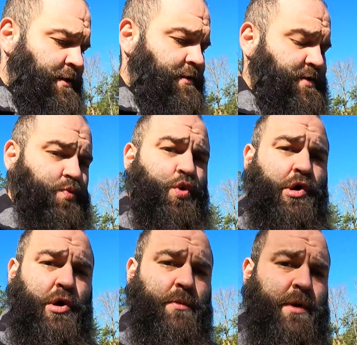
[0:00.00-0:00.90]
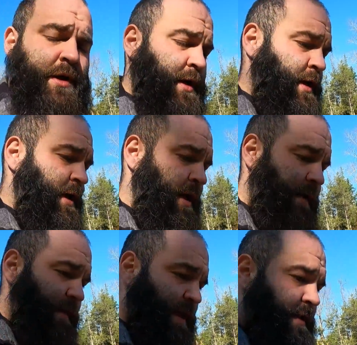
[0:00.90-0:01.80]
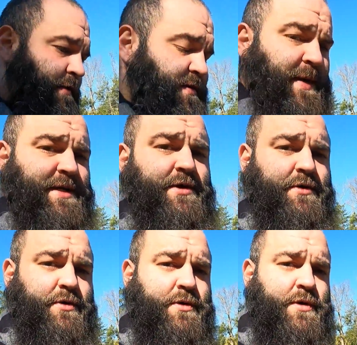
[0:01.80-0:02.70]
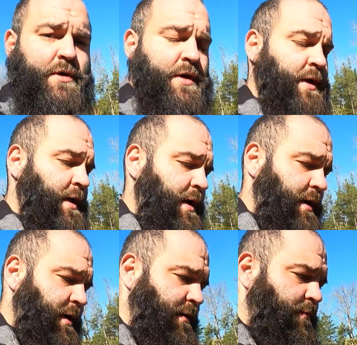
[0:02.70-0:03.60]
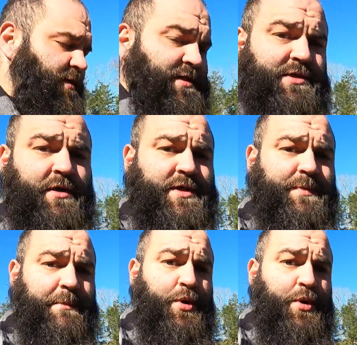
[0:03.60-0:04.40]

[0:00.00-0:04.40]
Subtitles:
there's worm, and then there's bacterial, which is caused by